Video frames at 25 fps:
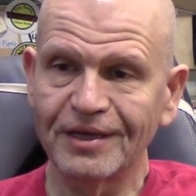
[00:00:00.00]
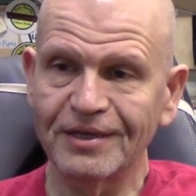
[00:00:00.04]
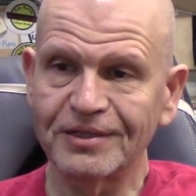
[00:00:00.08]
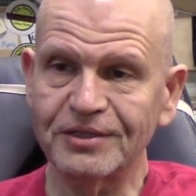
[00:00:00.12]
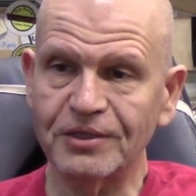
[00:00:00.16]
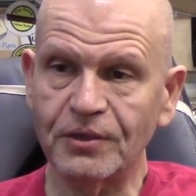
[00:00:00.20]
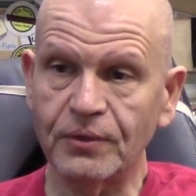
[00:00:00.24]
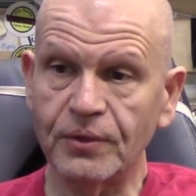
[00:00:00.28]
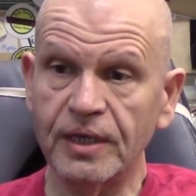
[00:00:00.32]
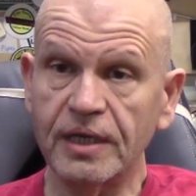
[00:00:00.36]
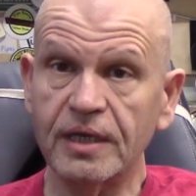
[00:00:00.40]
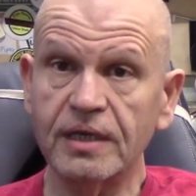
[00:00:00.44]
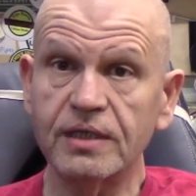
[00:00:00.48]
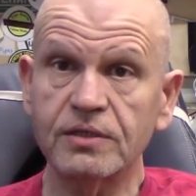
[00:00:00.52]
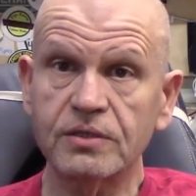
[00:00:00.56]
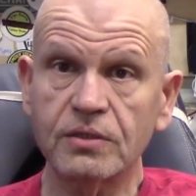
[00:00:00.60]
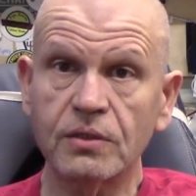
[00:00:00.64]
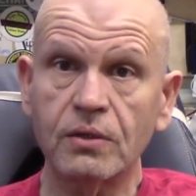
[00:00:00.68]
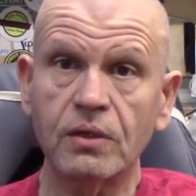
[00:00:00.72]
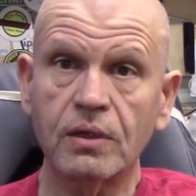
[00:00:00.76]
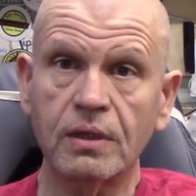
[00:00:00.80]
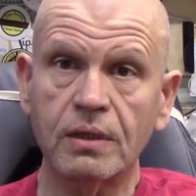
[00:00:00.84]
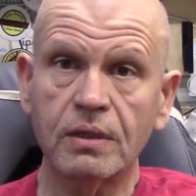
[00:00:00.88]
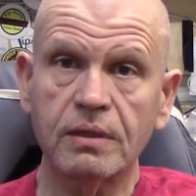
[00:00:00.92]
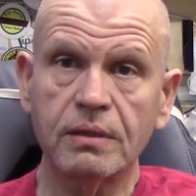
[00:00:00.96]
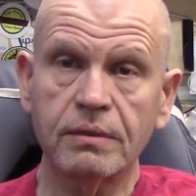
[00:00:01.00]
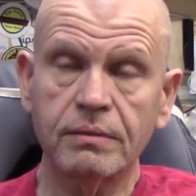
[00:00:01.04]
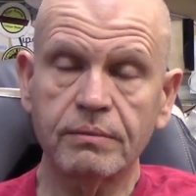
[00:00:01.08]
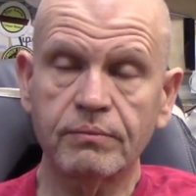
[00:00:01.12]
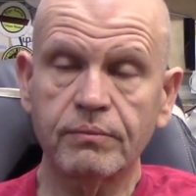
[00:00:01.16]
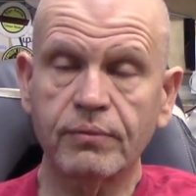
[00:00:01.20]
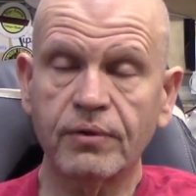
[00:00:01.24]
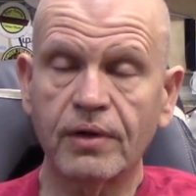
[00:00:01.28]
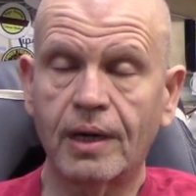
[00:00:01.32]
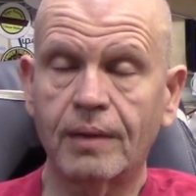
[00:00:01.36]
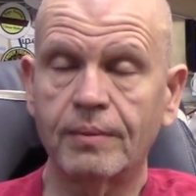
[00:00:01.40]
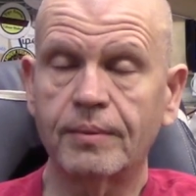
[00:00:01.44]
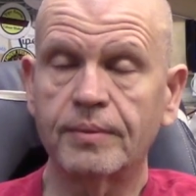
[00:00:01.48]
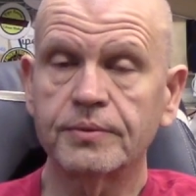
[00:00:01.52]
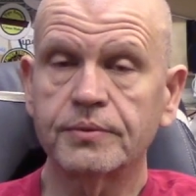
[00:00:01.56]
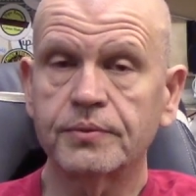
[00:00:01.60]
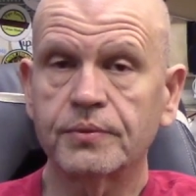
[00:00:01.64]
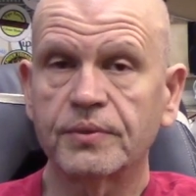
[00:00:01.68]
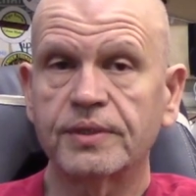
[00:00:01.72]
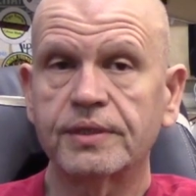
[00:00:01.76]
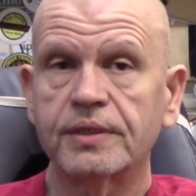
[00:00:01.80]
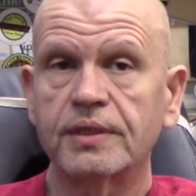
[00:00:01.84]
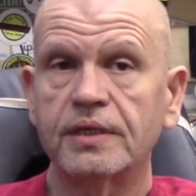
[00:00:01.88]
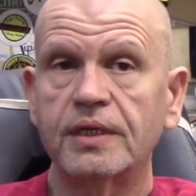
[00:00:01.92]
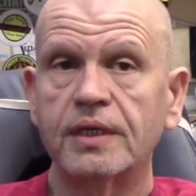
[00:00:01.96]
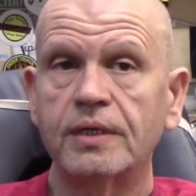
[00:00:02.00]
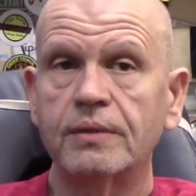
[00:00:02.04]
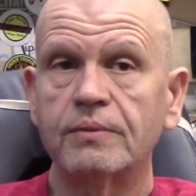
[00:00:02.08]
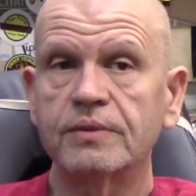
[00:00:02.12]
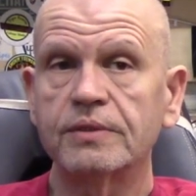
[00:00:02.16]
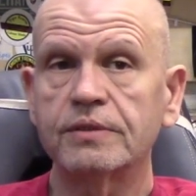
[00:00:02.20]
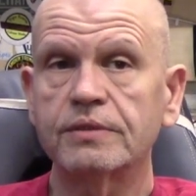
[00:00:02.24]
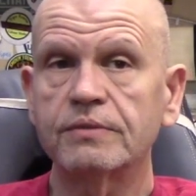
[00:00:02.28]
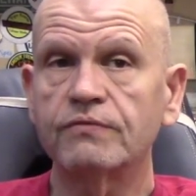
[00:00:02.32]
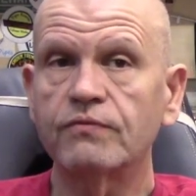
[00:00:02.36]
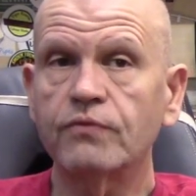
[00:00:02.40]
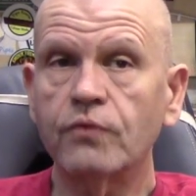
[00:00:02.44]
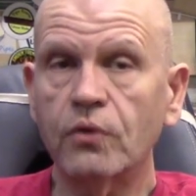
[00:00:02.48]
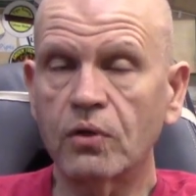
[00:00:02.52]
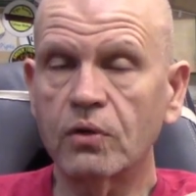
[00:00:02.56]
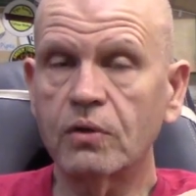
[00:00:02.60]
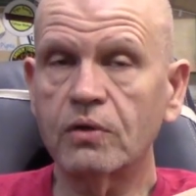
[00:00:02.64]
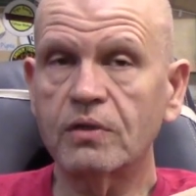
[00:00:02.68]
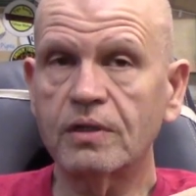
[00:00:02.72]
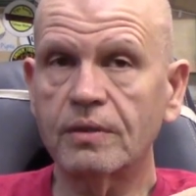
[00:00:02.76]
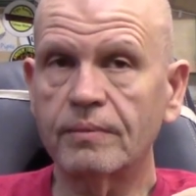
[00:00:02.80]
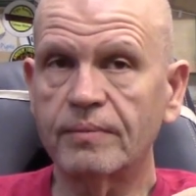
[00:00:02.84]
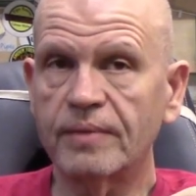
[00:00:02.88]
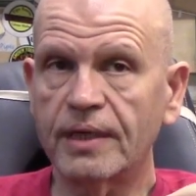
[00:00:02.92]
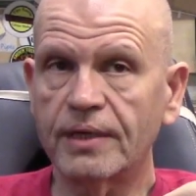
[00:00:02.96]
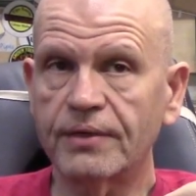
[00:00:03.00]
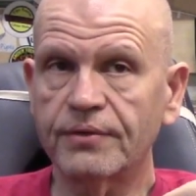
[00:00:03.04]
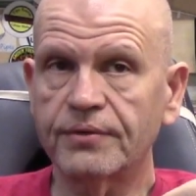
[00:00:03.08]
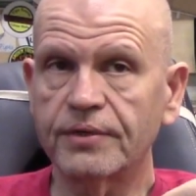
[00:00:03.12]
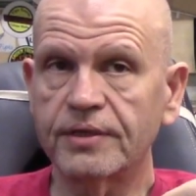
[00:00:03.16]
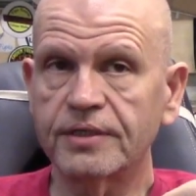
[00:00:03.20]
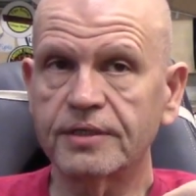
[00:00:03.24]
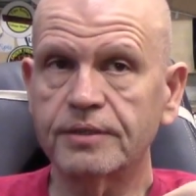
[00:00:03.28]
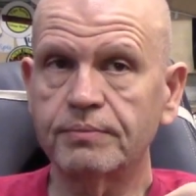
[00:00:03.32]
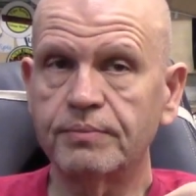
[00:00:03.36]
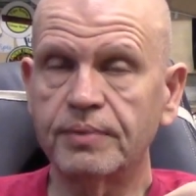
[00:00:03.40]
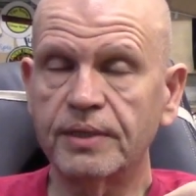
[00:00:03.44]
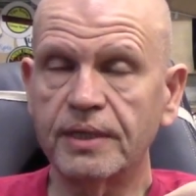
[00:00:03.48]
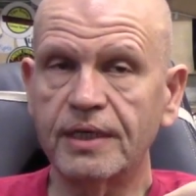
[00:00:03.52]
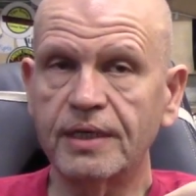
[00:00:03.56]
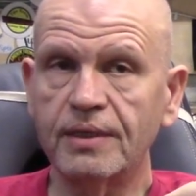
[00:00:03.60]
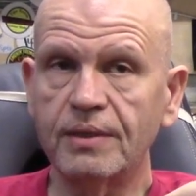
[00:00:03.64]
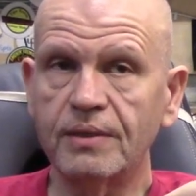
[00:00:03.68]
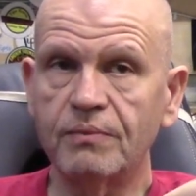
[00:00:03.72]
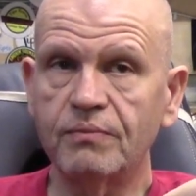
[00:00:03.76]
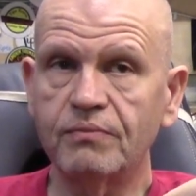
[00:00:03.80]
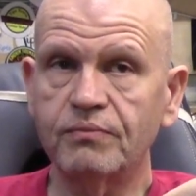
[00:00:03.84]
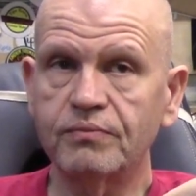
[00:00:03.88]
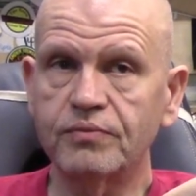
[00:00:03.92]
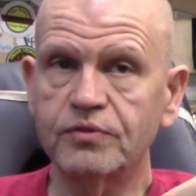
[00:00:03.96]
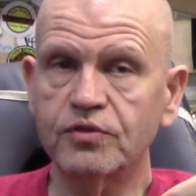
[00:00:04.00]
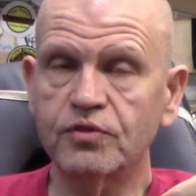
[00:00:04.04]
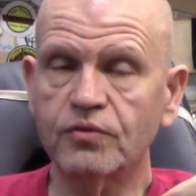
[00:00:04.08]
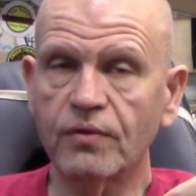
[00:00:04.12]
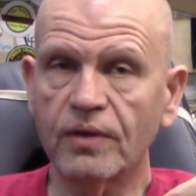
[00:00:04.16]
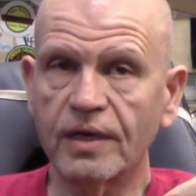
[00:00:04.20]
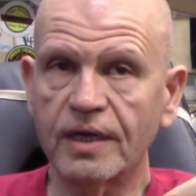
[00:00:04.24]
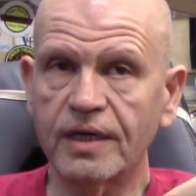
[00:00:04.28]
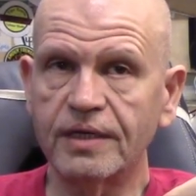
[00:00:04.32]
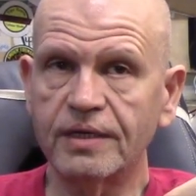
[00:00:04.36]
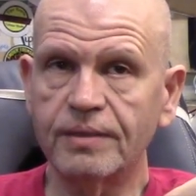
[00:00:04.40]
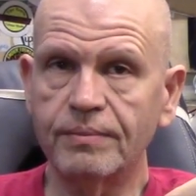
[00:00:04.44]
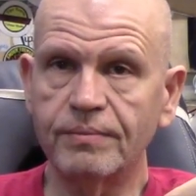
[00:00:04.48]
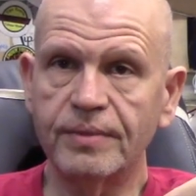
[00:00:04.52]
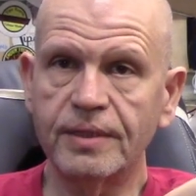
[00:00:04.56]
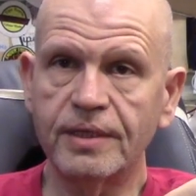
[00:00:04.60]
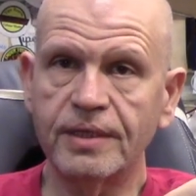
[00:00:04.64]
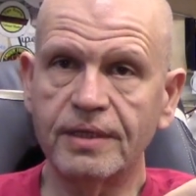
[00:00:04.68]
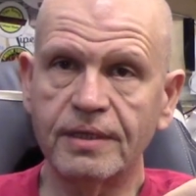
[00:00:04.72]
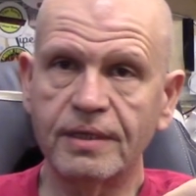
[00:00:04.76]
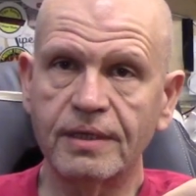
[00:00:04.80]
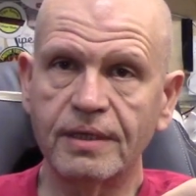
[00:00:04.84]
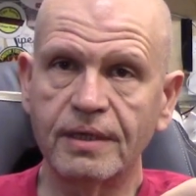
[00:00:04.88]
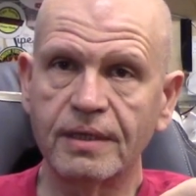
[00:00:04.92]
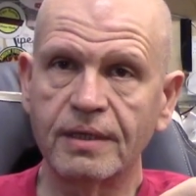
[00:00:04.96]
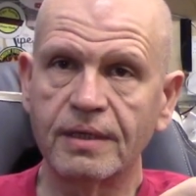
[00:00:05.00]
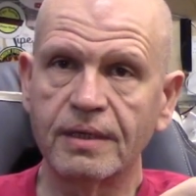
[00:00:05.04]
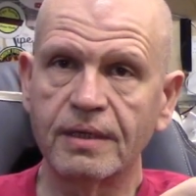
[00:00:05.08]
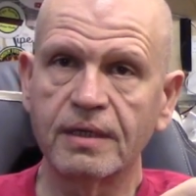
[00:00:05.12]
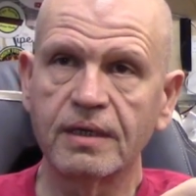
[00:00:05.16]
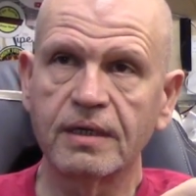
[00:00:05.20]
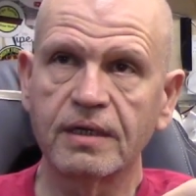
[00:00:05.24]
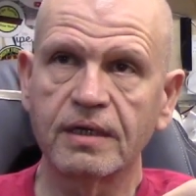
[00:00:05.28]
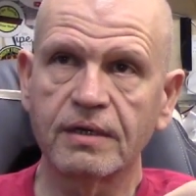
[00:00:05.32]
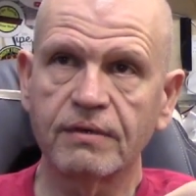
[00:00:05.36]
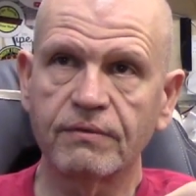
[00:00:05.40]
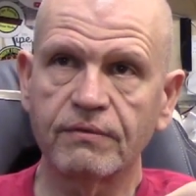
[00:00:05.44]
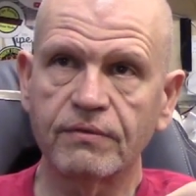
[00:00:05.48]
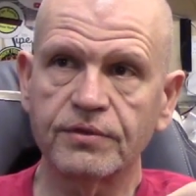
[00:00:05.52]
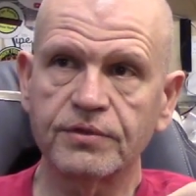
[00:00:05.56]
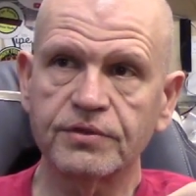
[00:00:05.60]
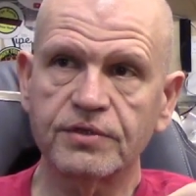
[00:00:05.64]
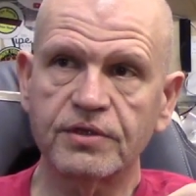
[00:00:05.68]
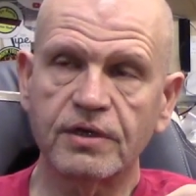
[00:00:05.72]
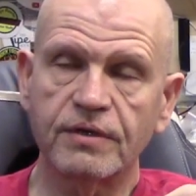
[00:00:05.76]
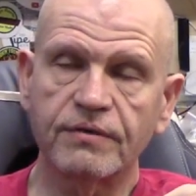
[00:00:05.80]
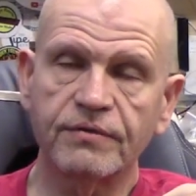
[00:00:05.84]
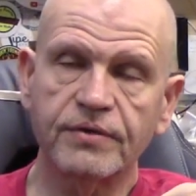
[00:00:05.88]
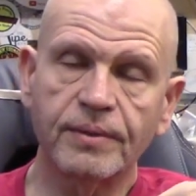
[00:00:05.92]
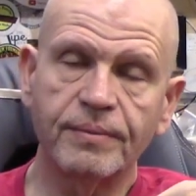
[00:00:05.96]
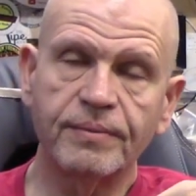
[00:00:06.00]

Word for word: So he saw problems with it. He was vocal about this, but he tried to be reserved.